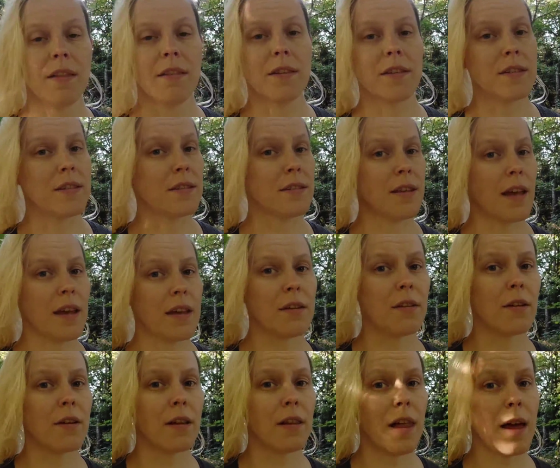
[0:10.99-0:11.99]
the
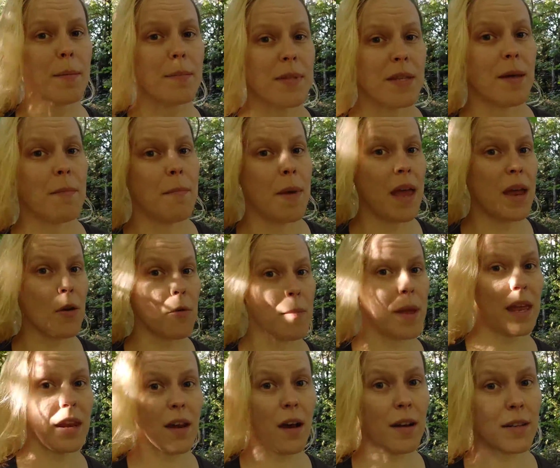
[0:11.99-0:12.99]
societal collapse that may or
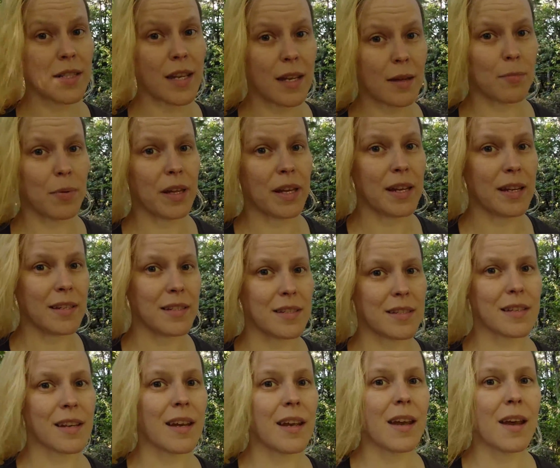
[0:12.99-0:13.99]
may not take
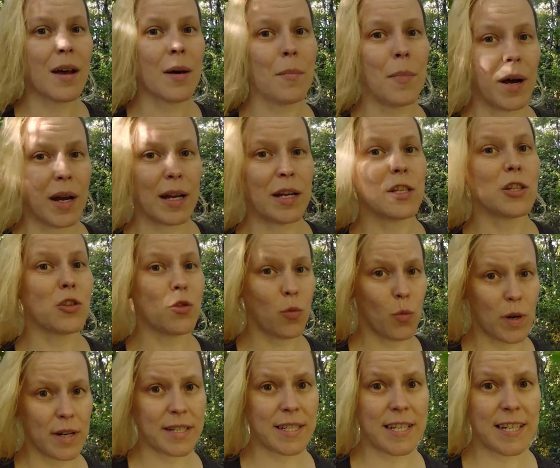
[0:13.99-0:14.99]
place by
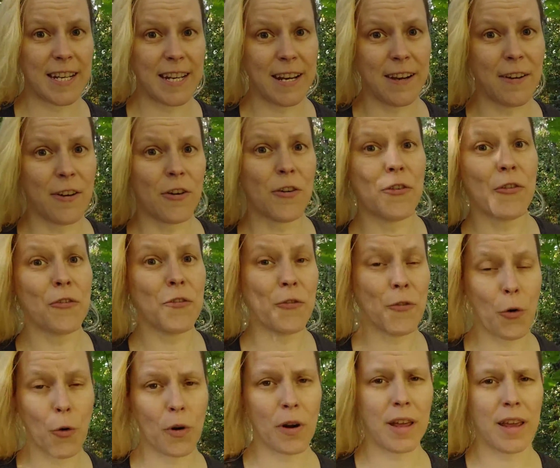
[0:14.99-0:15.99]

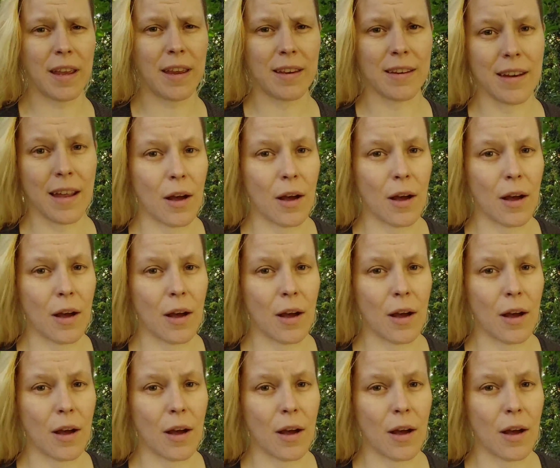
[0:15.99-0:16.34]
2040.